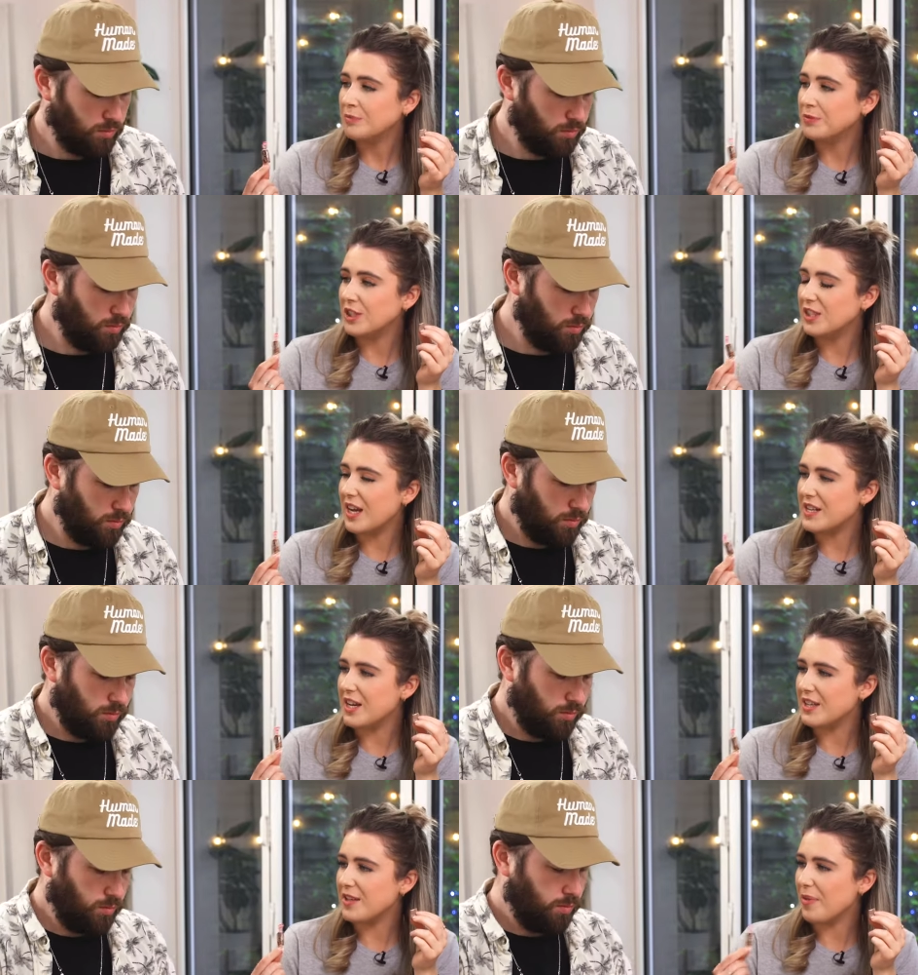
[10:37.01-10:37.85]
Speaker 1: This tastes
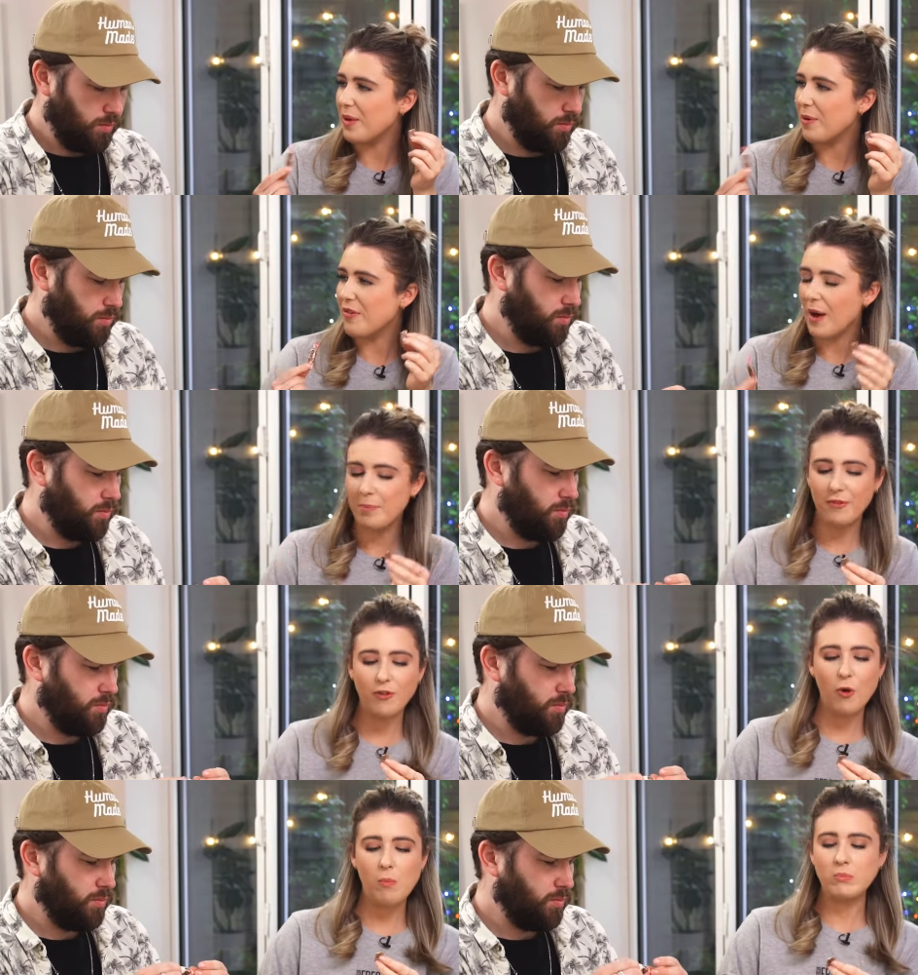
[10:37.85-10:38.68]
like something we've had
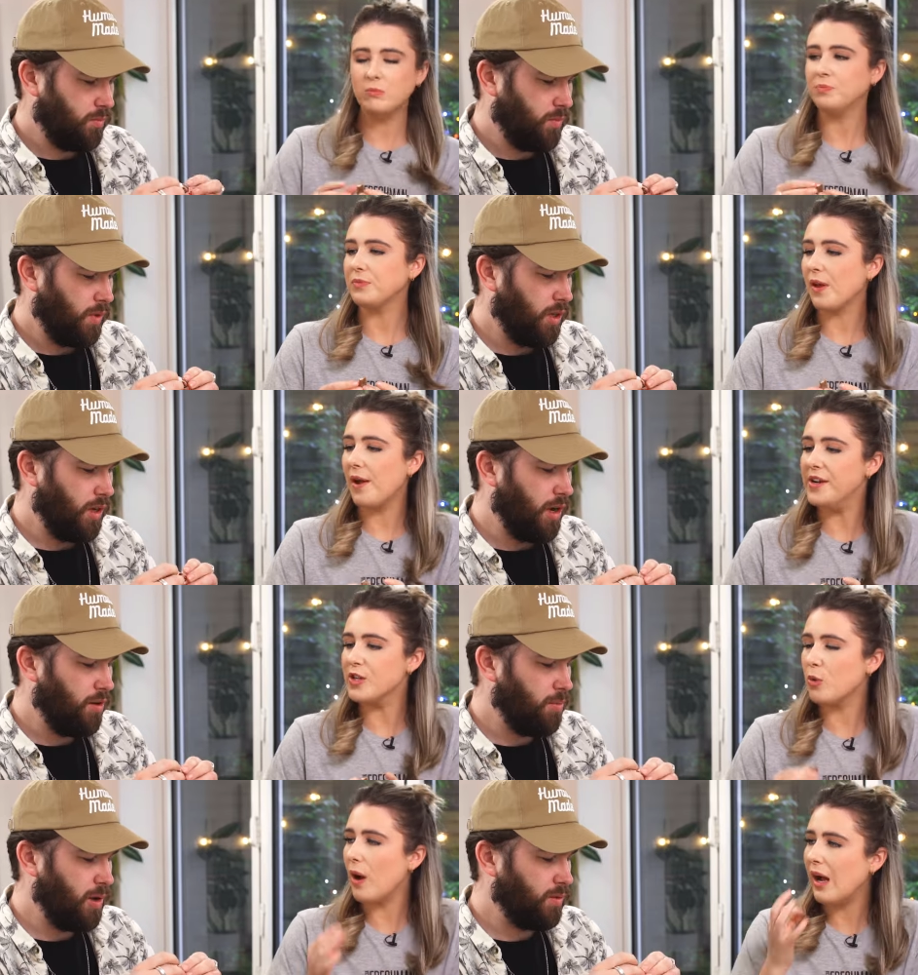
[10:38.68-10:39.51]
before. It's
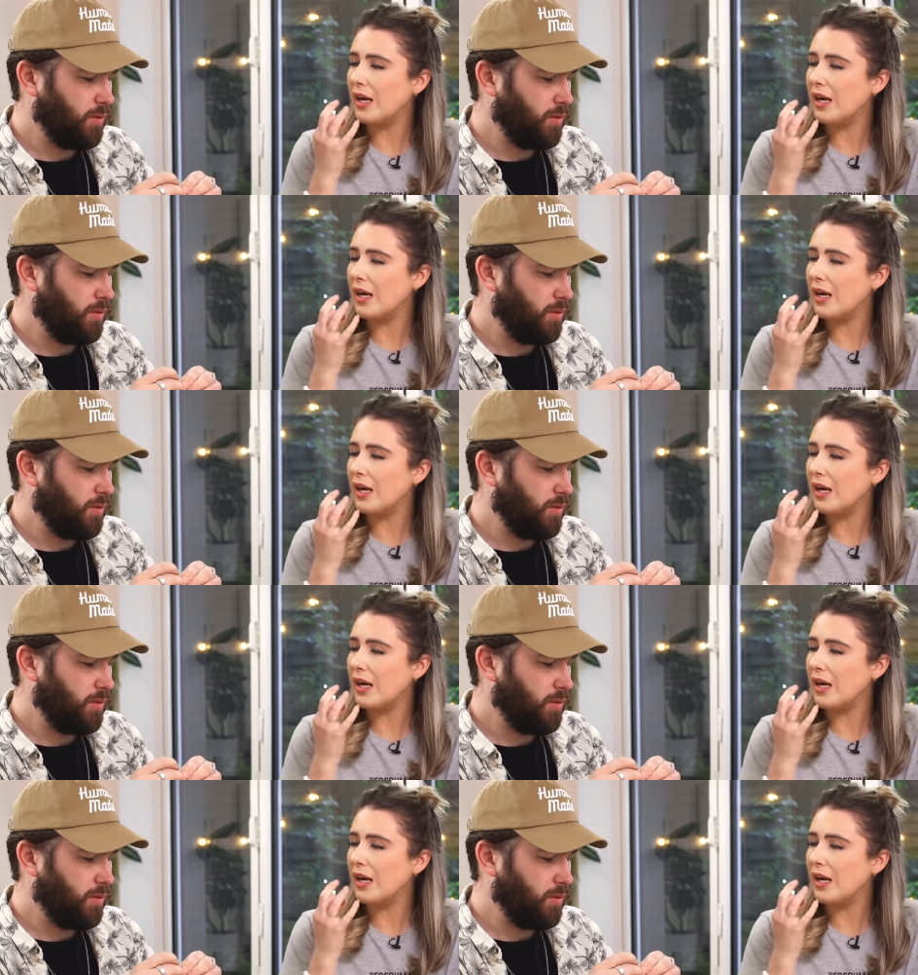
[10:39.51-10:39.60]
um, quite